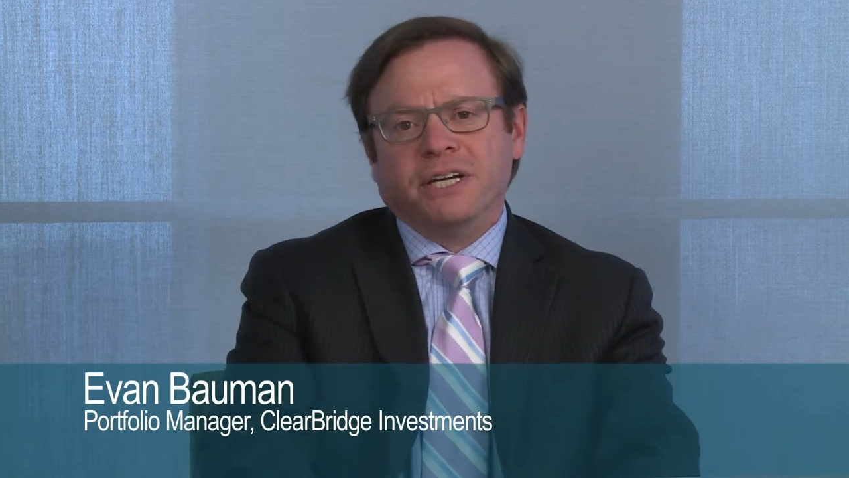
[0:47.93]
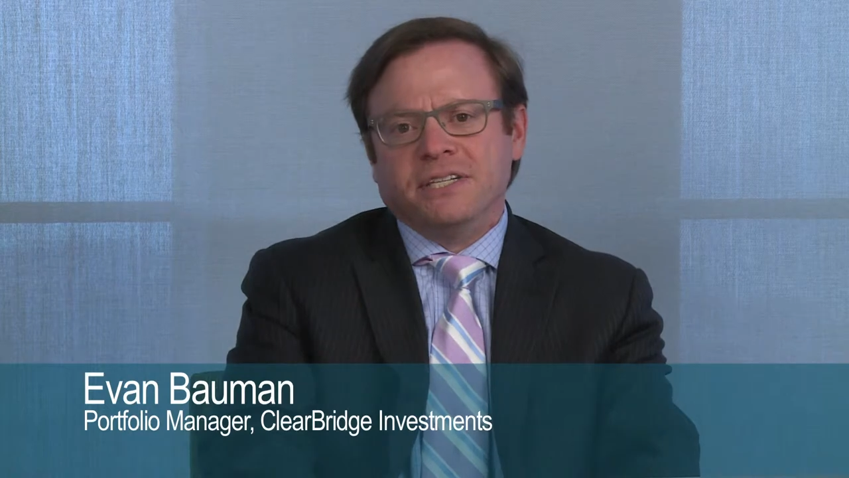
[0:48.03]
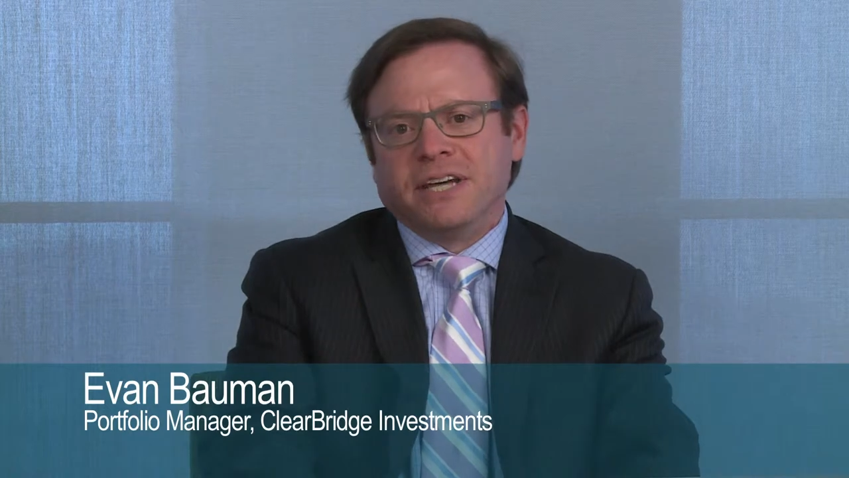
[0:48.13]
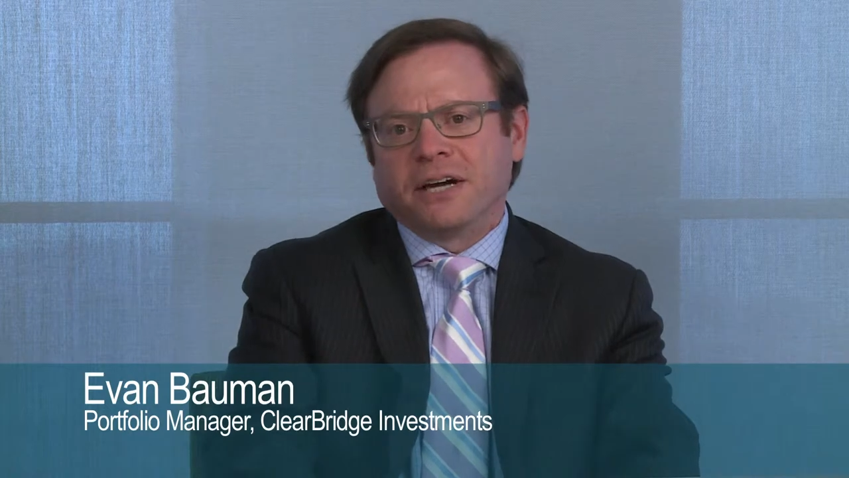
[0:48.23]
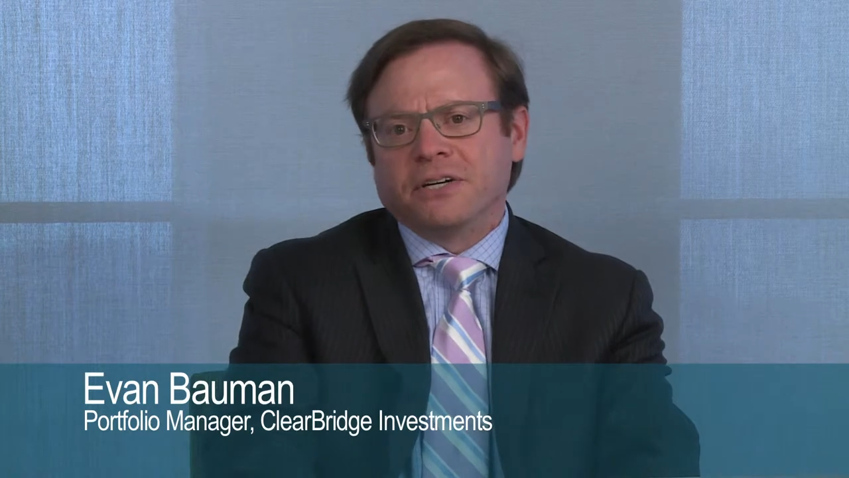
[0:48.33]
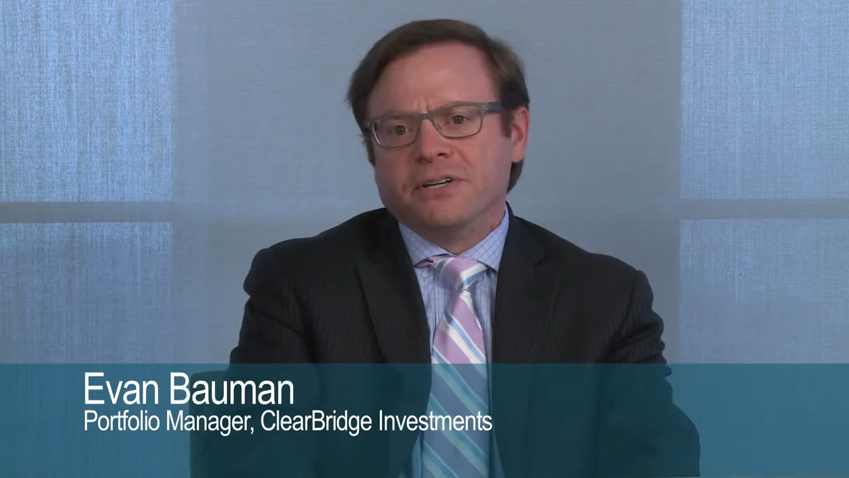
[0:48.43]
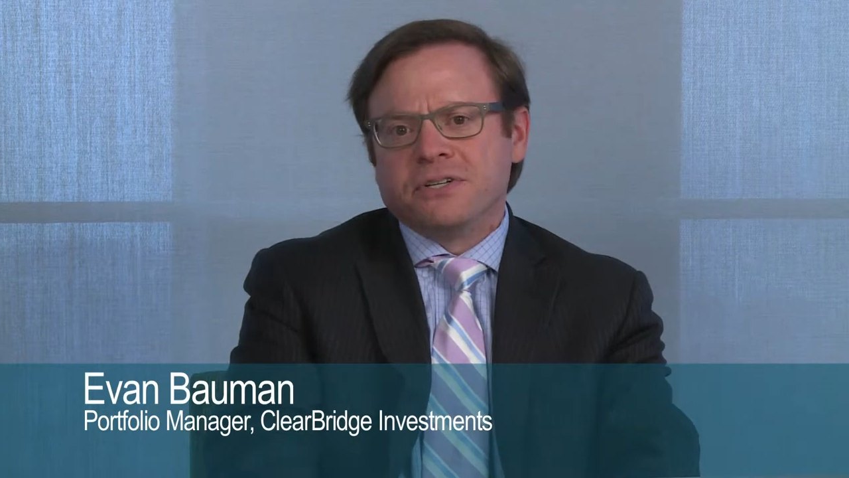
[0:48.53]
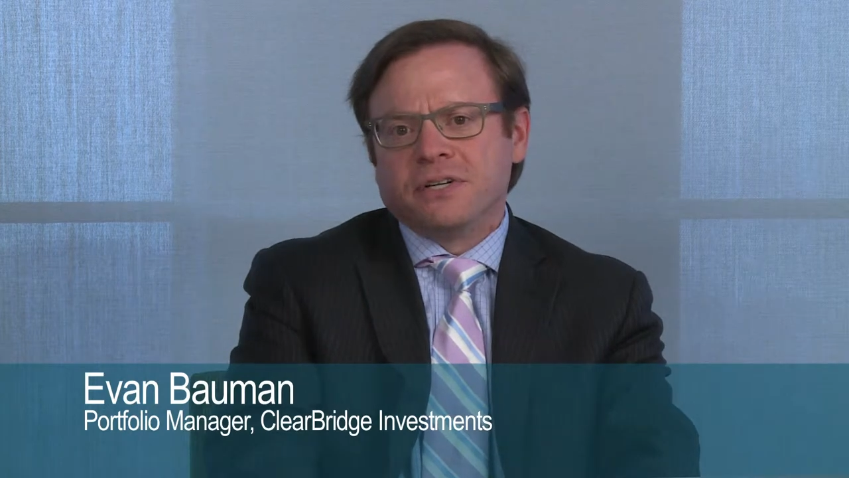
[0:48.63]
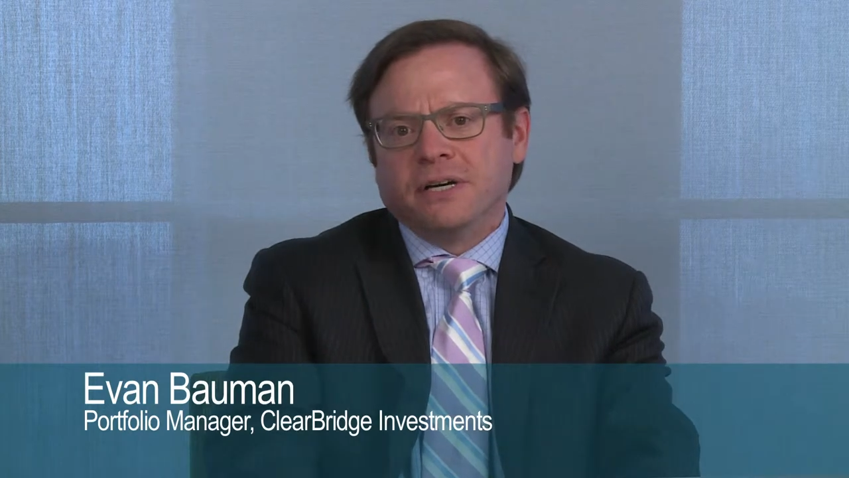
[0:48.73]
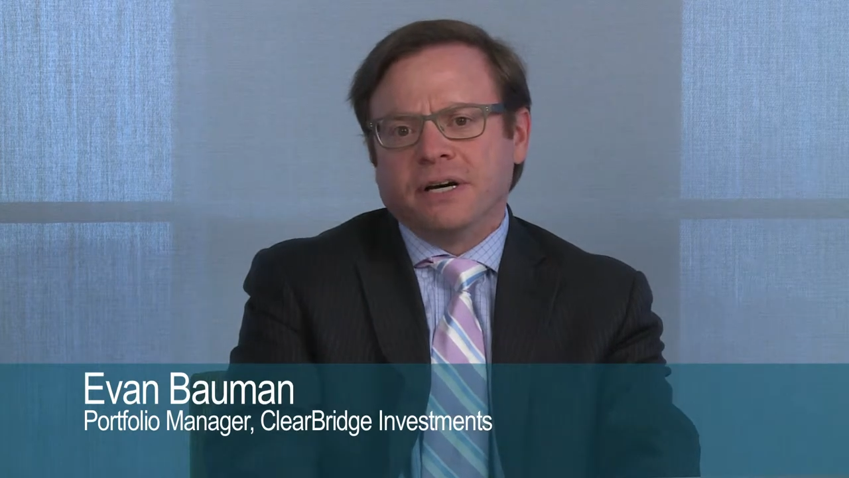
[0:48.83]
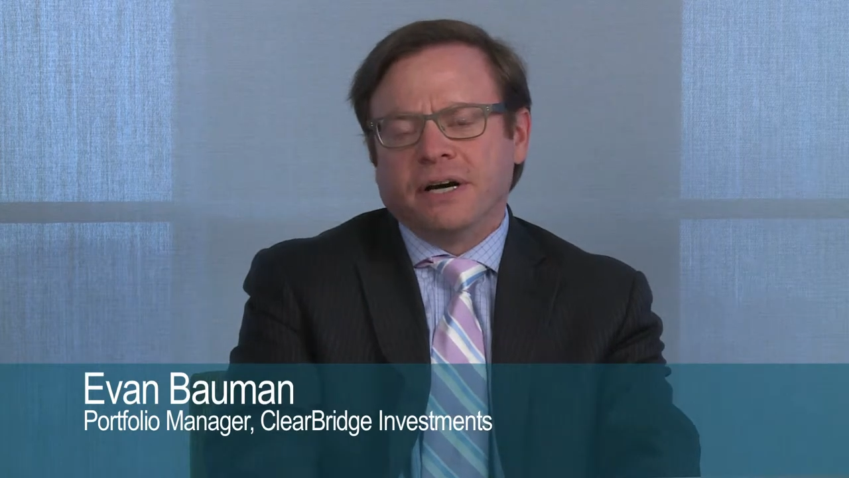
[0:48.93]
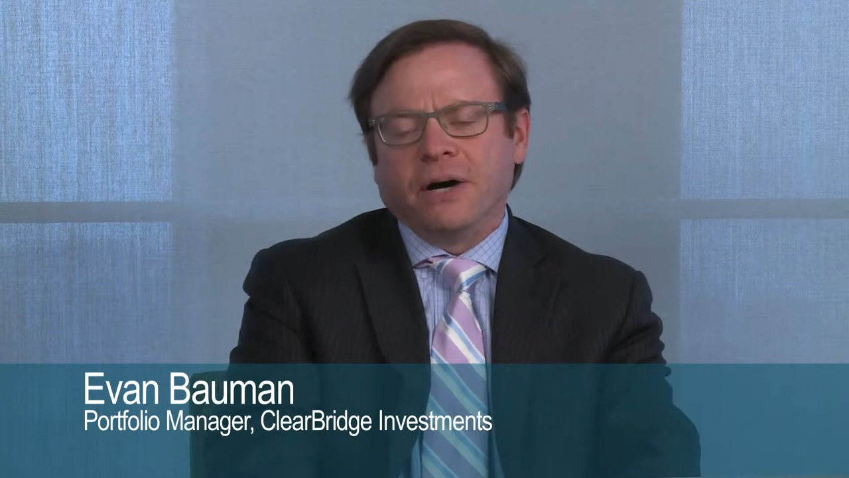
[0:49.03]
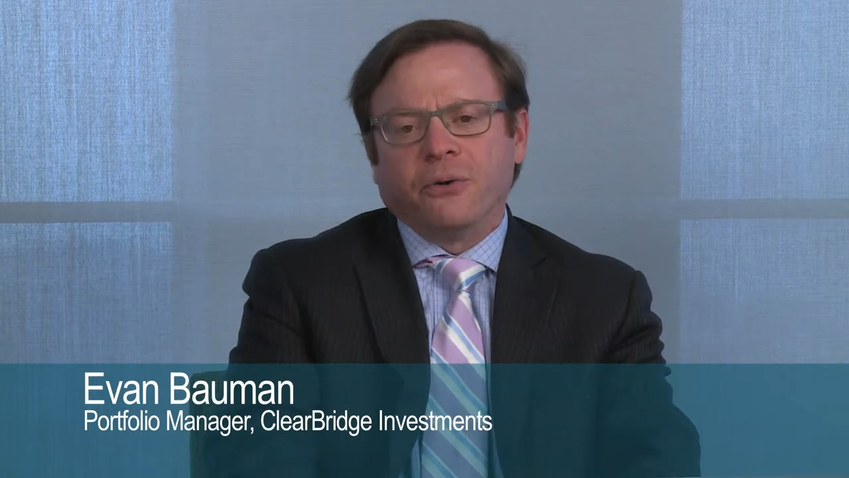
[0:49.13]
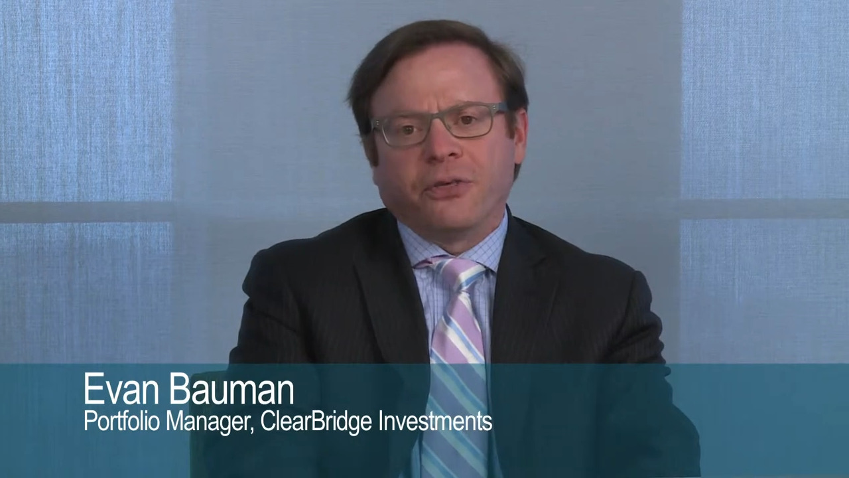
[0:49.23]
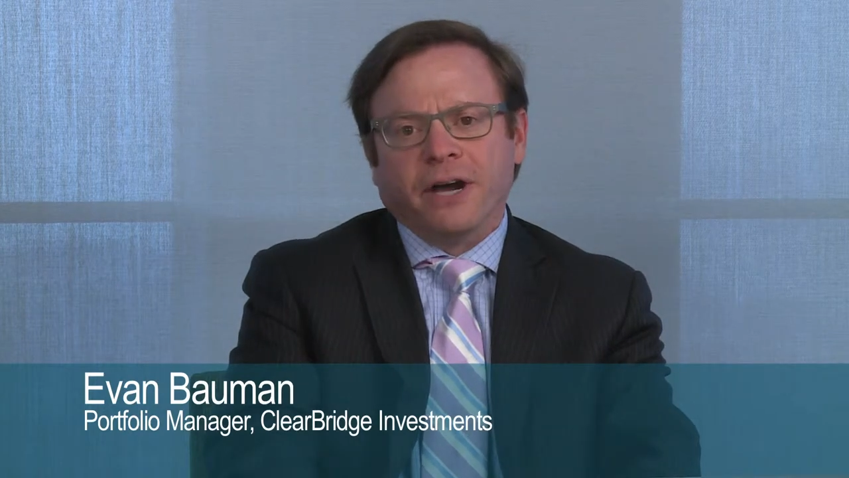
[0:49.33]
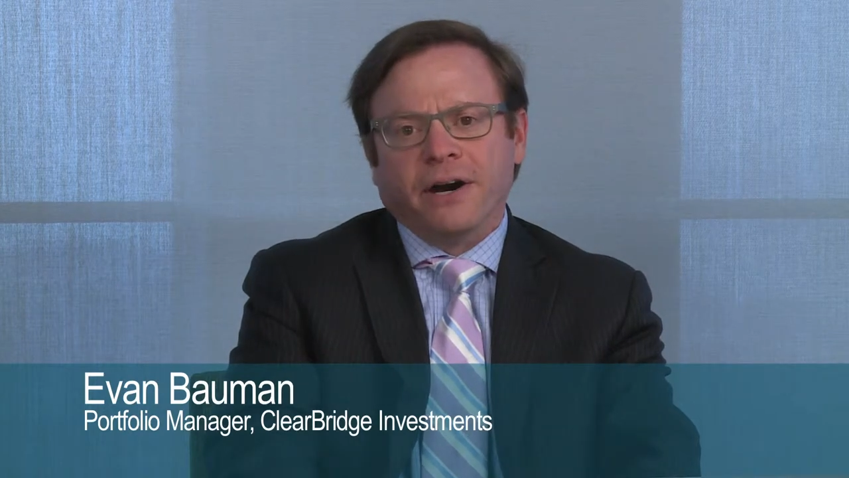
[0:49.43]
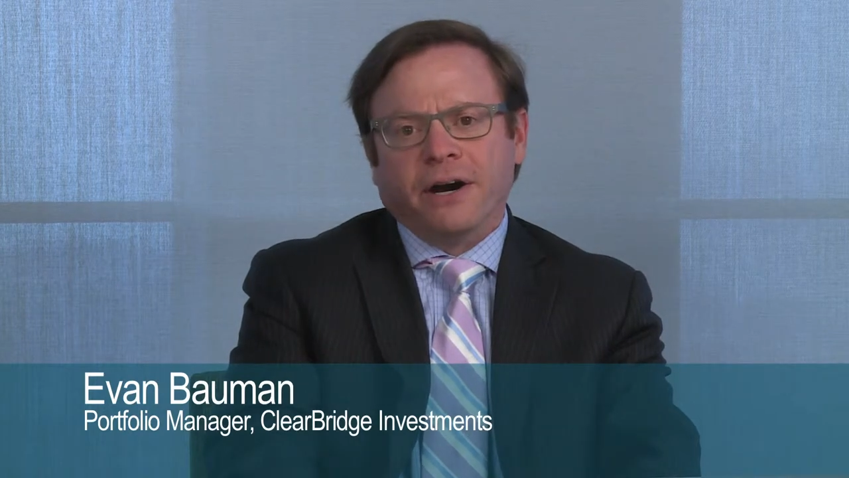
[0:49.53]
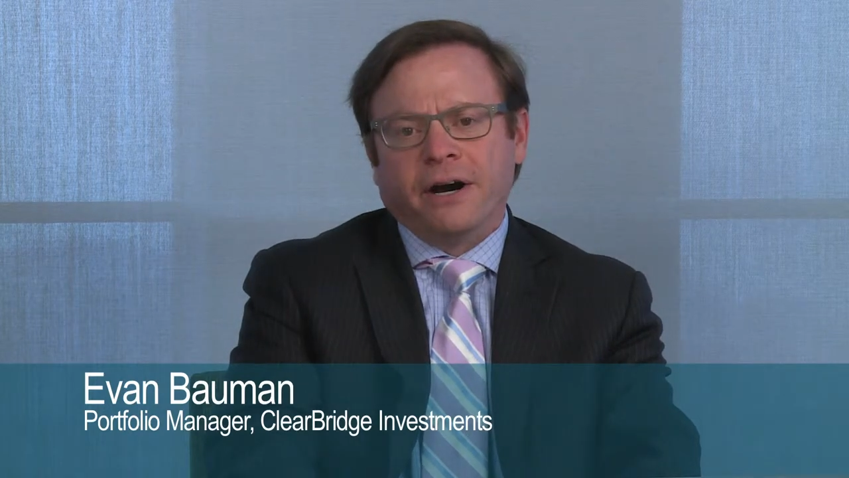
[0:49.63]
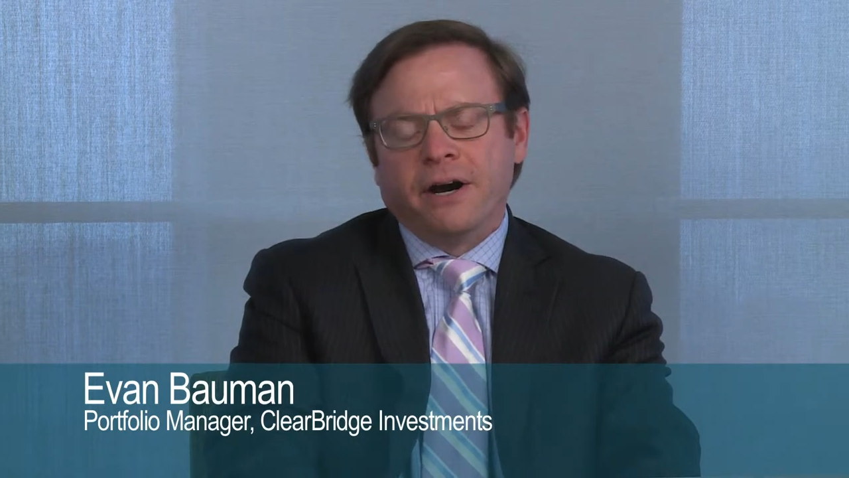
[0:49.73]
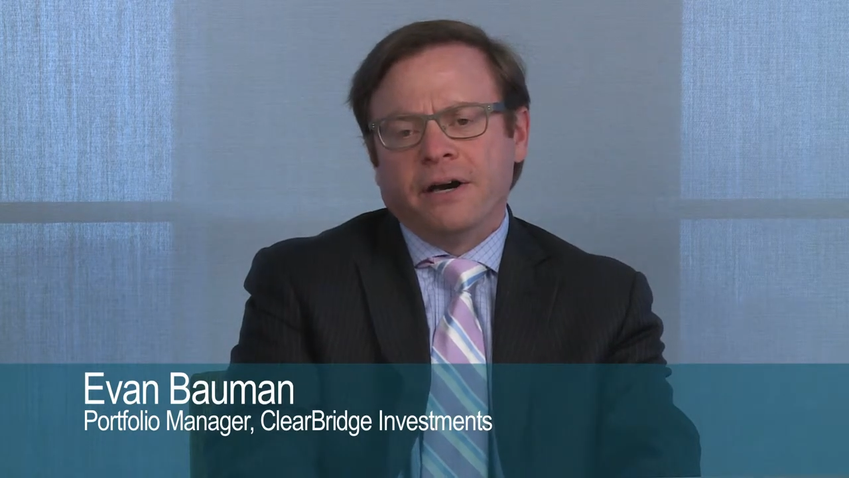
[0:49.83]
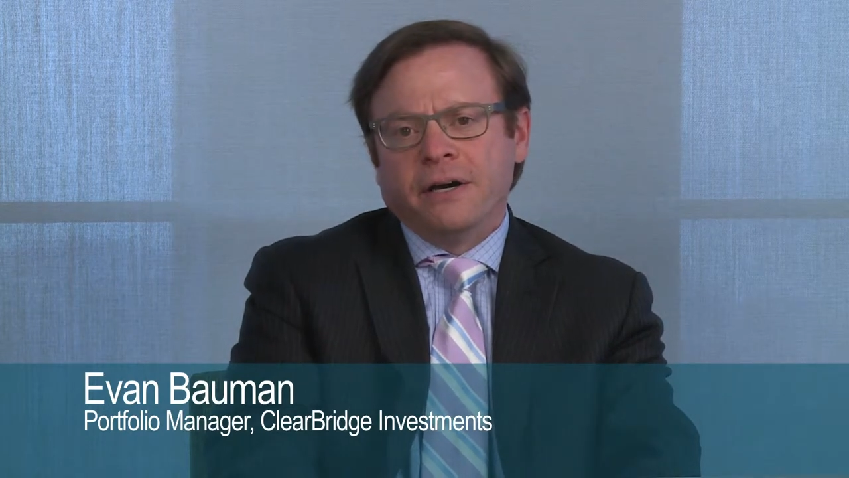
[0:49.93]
key sectors, uh, healthcare,